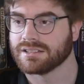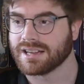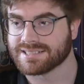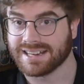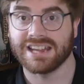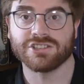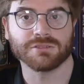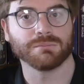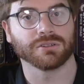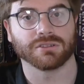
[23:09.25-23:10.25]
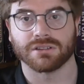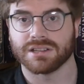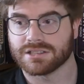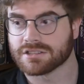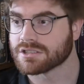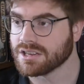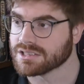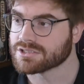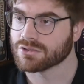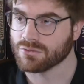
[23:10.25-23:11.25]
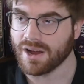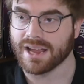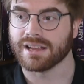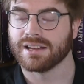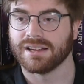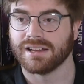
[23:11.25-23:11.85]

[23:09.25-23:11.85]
as an engine builder. It's great,